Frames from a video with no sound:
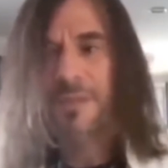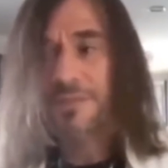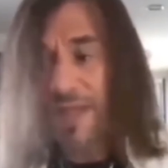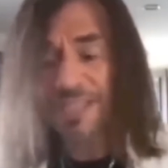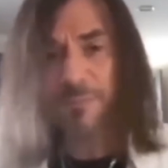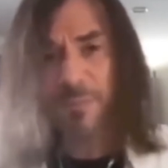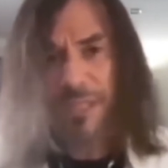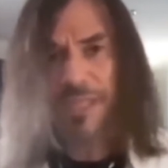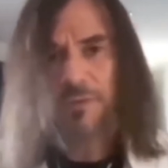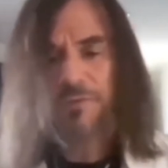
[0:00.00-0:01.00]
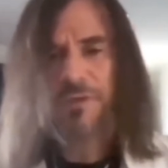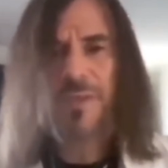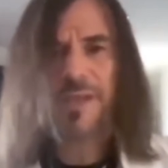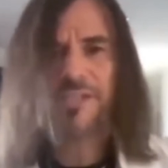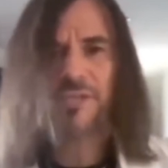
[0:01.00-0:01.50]
That's political
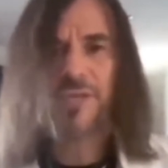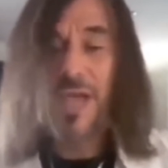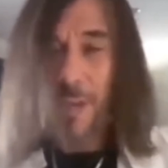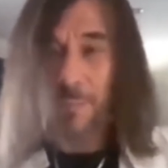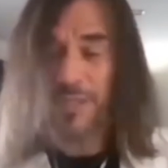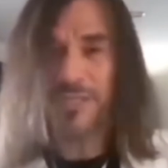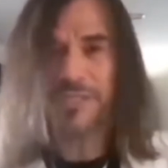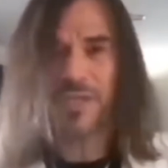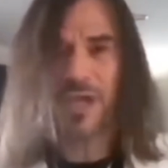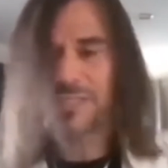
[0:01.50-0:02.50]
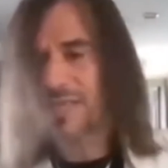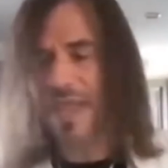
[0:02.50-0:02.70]
Freemasonry, politicizing